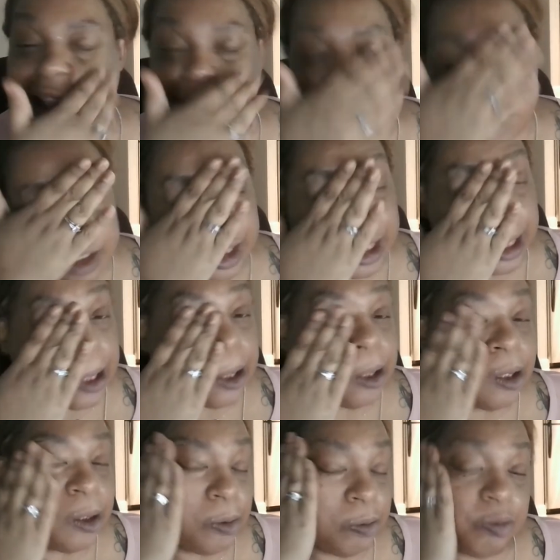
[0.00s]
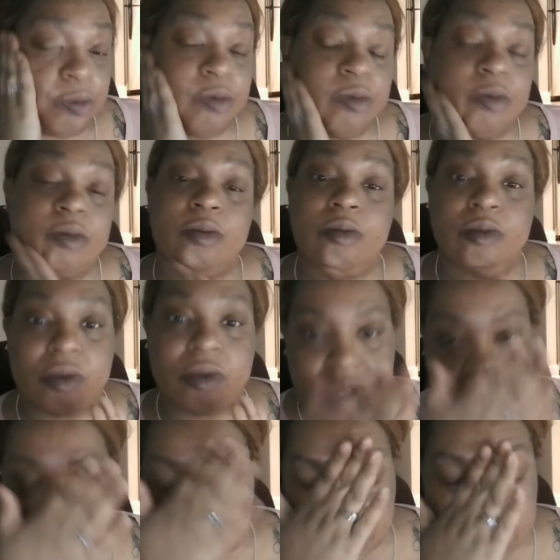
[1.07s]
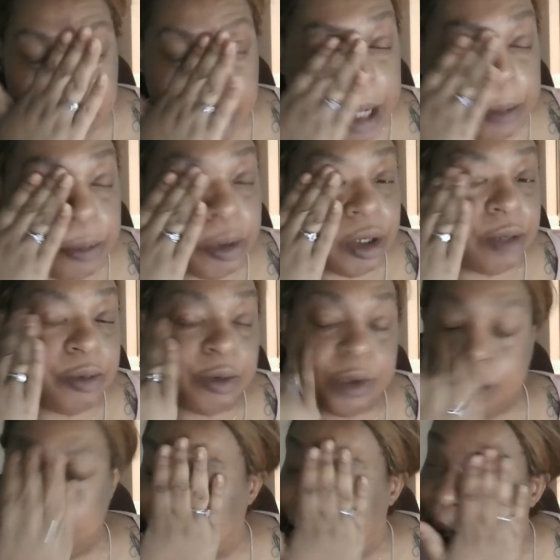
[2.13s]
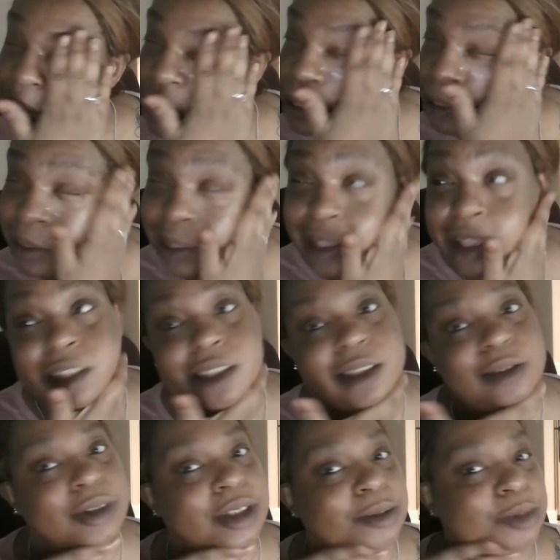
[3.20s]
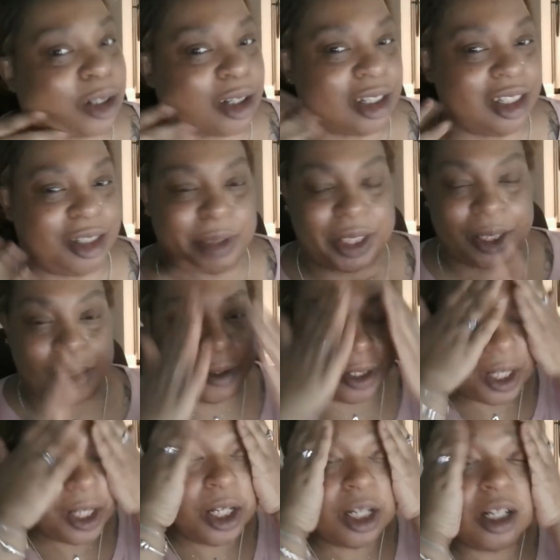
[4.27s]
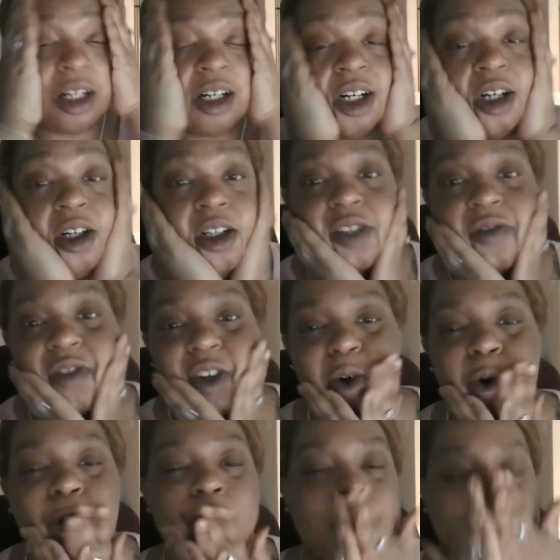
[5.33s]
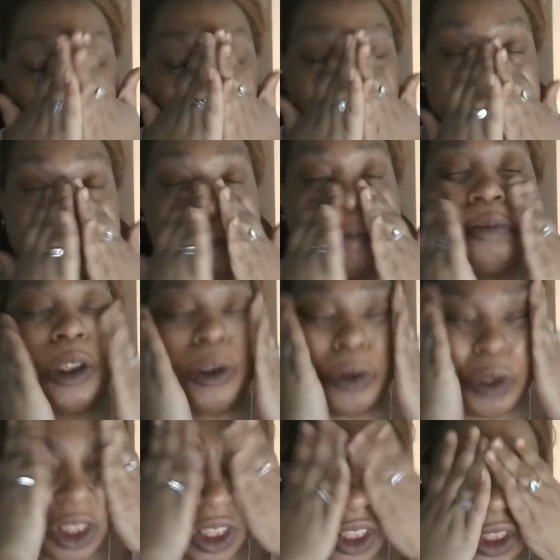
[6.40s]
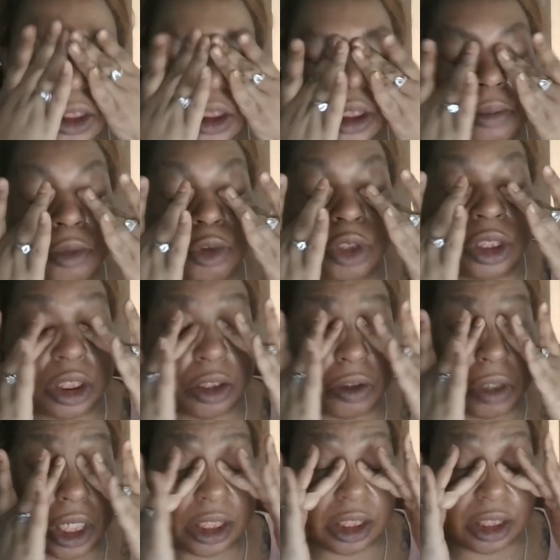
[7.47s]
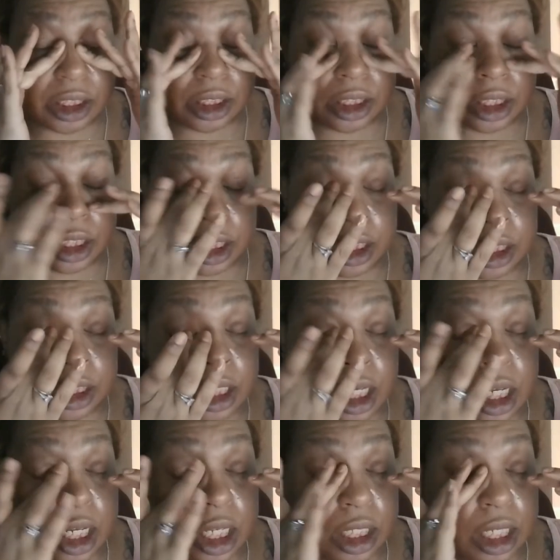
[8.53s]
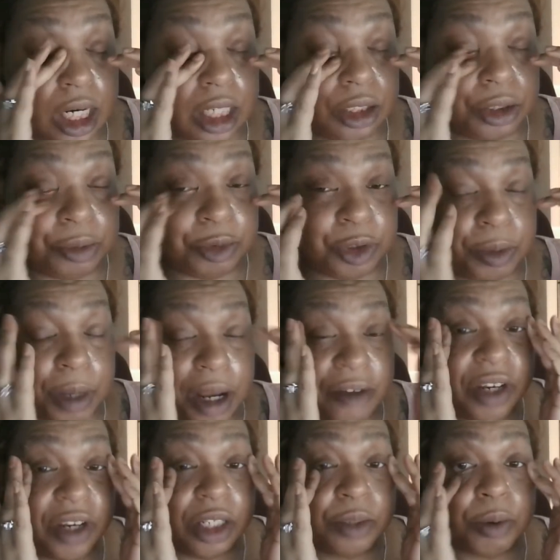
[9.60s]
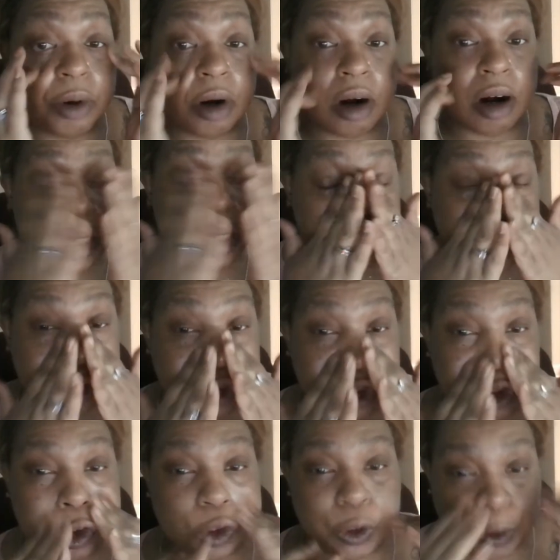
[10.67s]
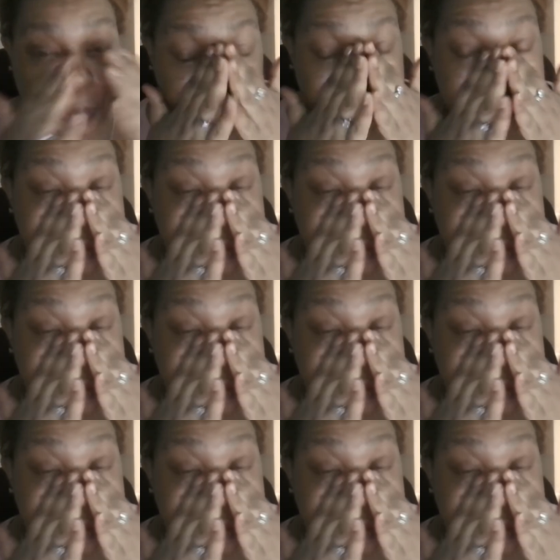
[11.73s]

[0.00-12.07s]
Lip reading: tell y'all all my prep work is done, this is what I'm talking about. All of the oils and potions and moisturizers and things that I do to my face prior to